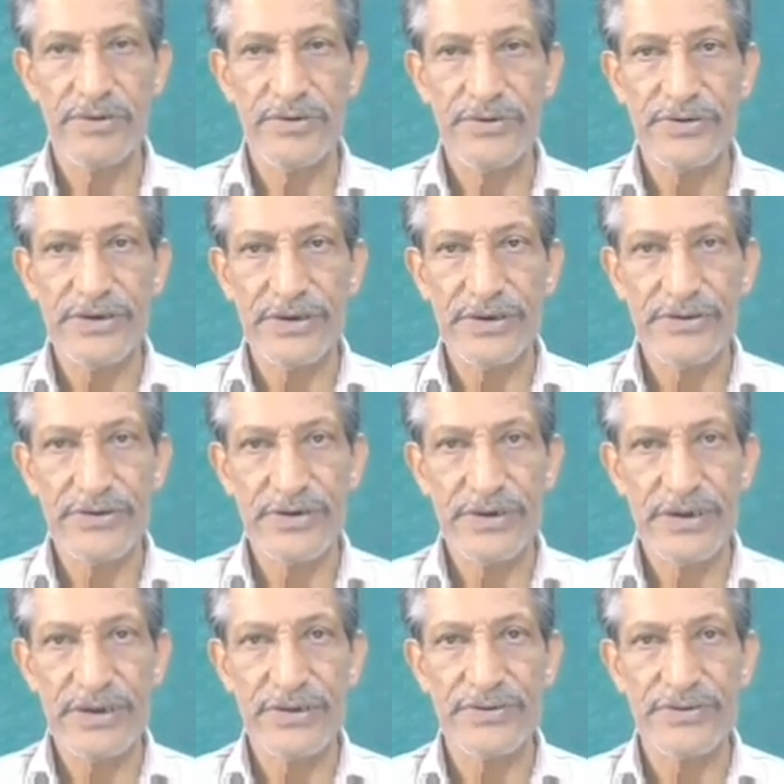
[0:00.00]

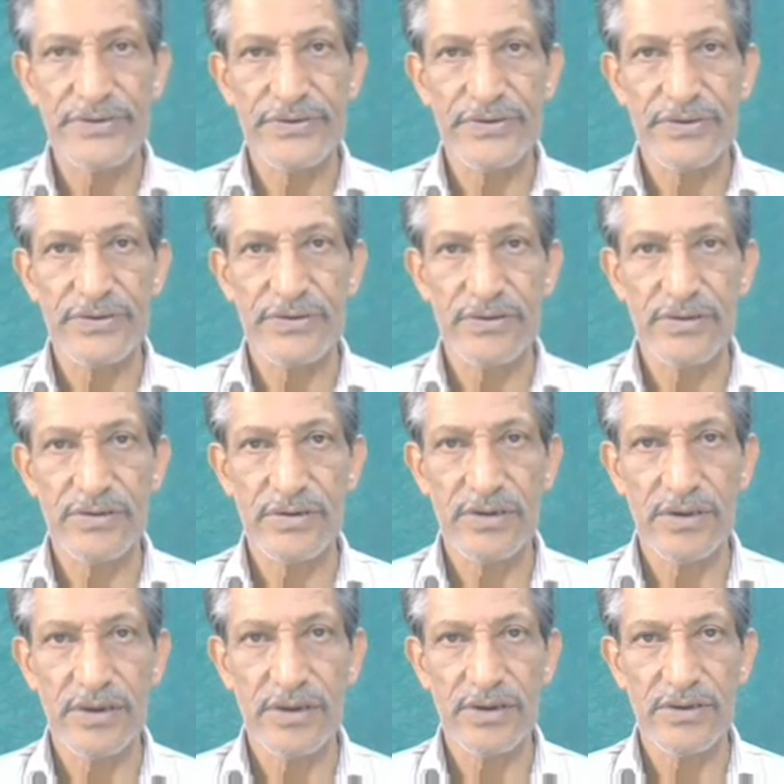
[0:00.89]
decrease
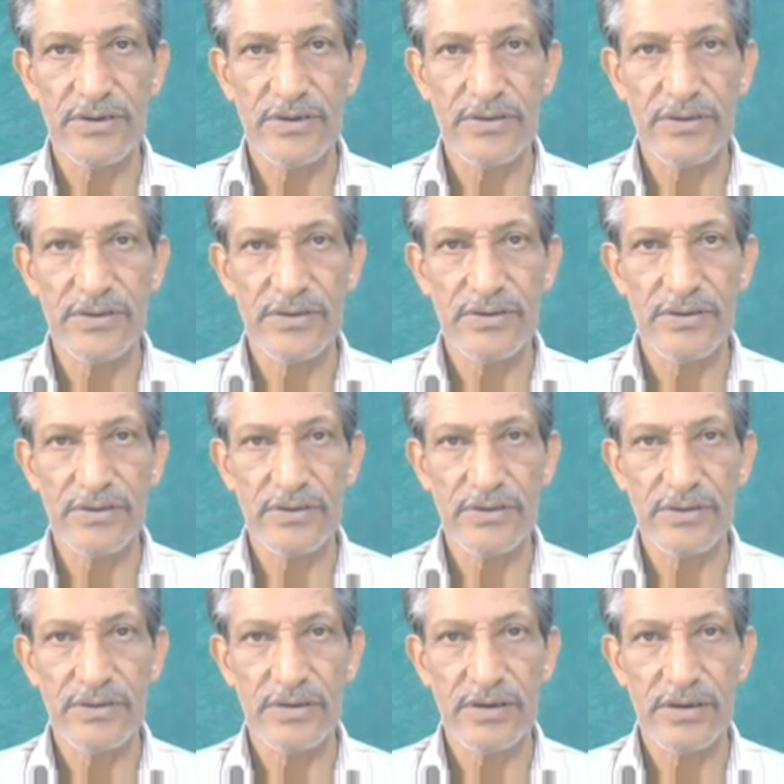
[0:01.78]
in
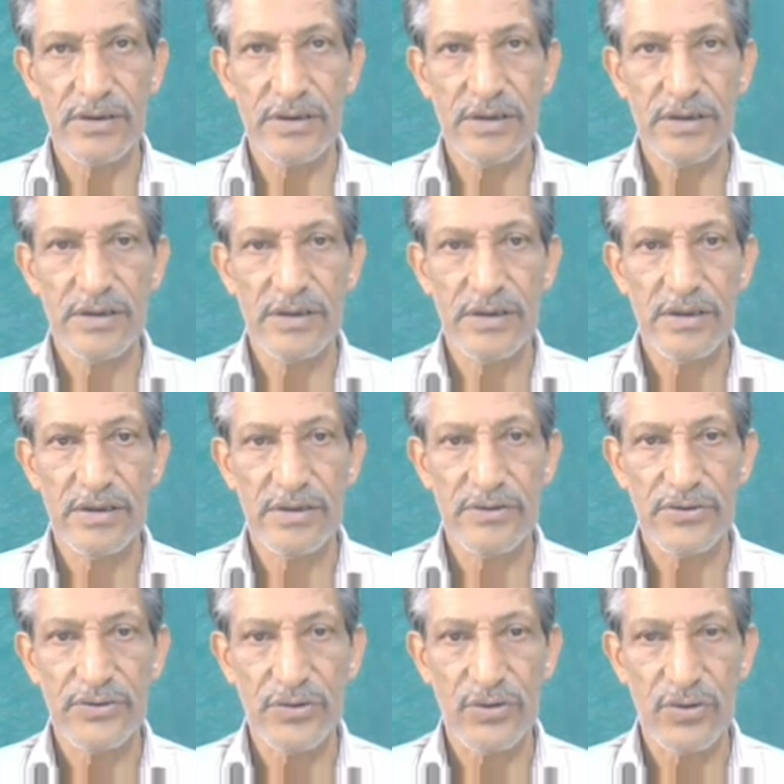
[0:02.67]

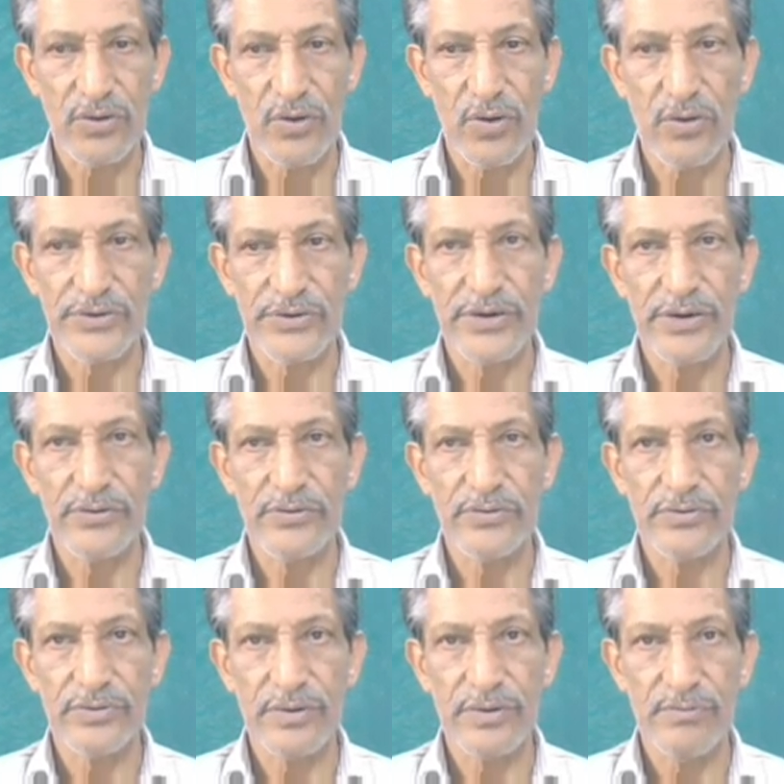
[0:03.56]
the
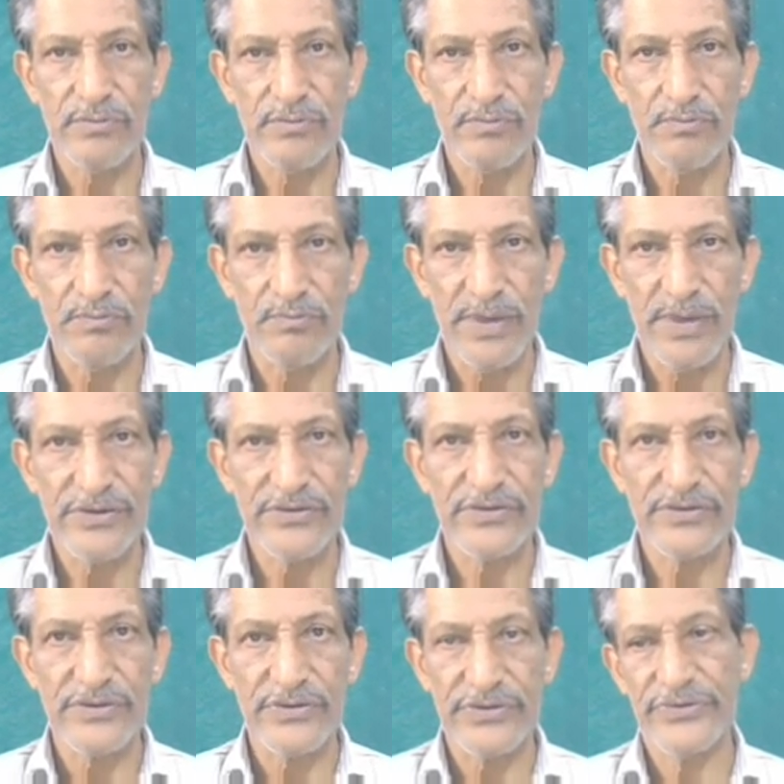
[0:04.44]
lockdown
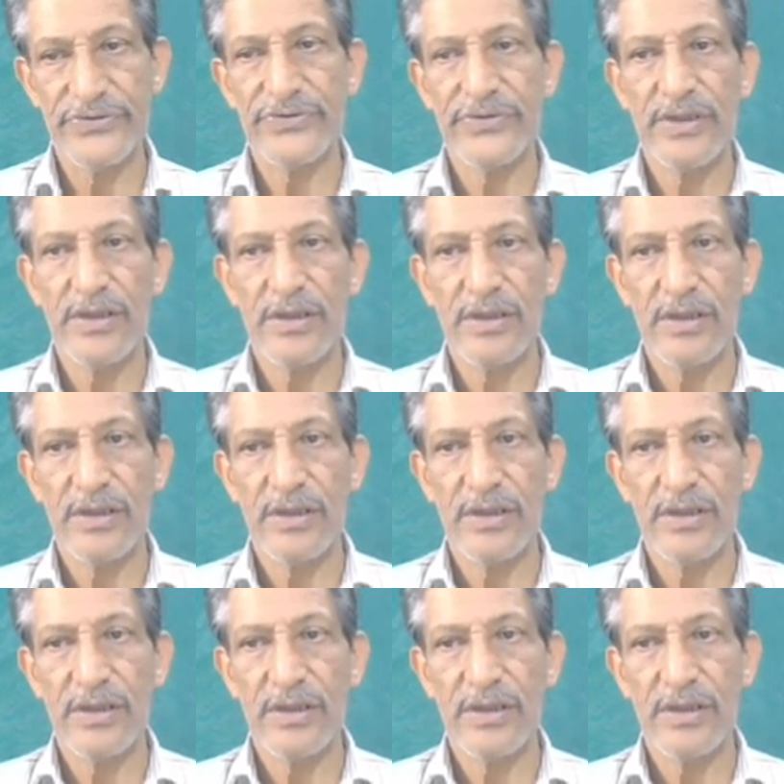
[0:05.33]
measures,